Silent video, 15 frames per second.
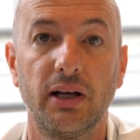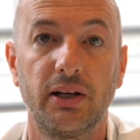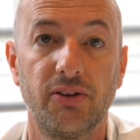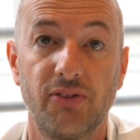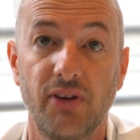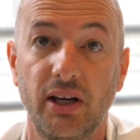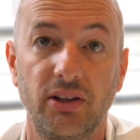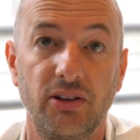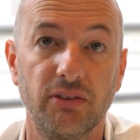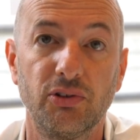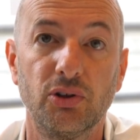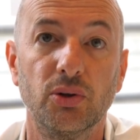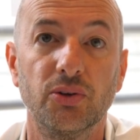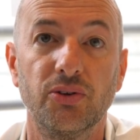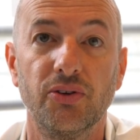consecutive
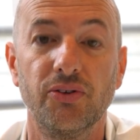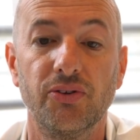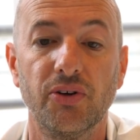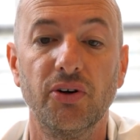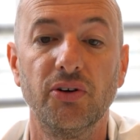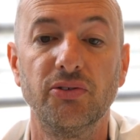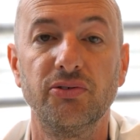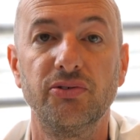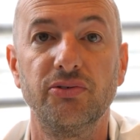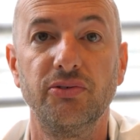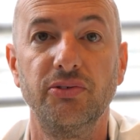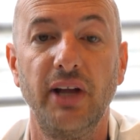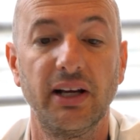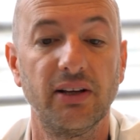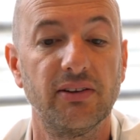quarters of
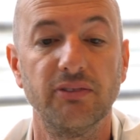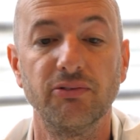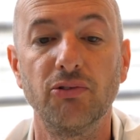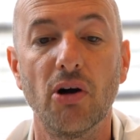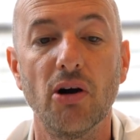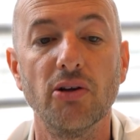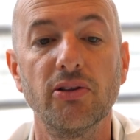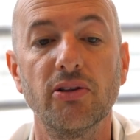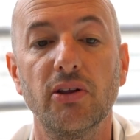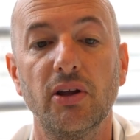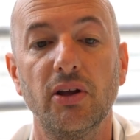negative growth.